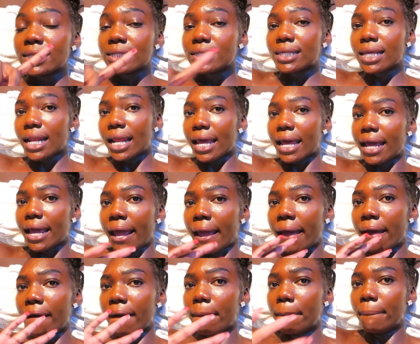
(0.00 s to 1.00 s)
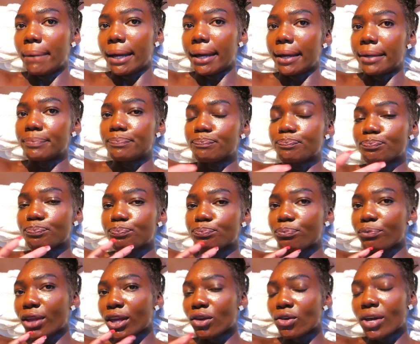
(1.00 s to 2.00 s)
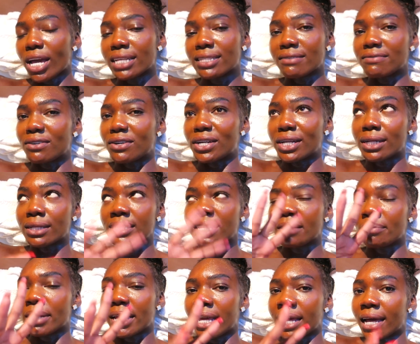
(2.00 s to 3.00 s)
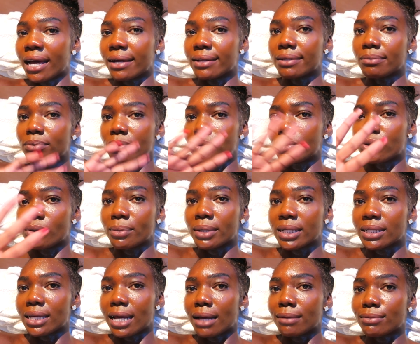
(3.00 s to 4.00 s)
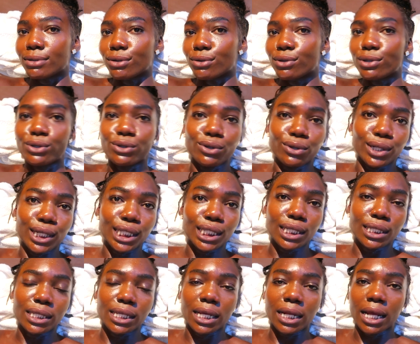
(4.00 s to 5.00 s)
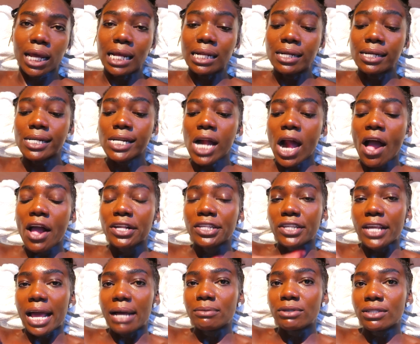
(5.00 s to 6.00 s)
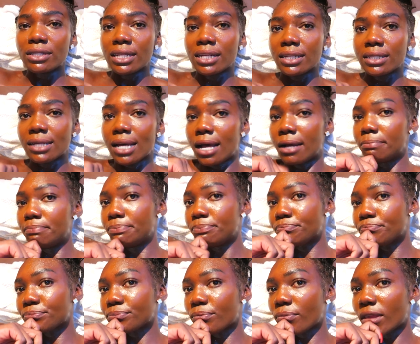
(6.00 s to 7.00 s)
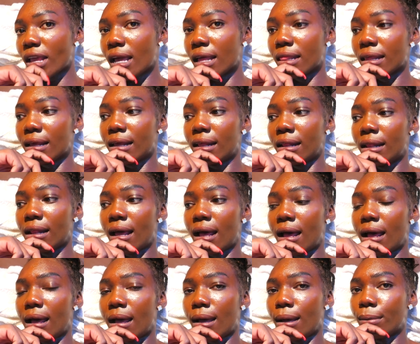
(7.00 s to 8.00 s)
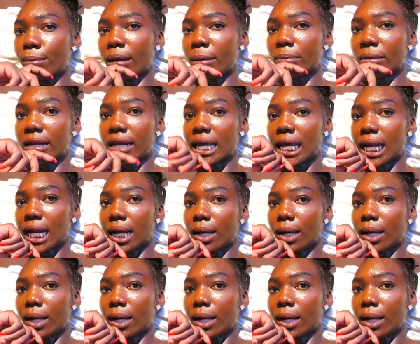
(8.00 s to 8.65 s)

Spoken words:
today. But you guys have already seen me hang out at the pool so many times, so you don't need to see it again. So yeah, I'm just in the tub, and then I'm gonna get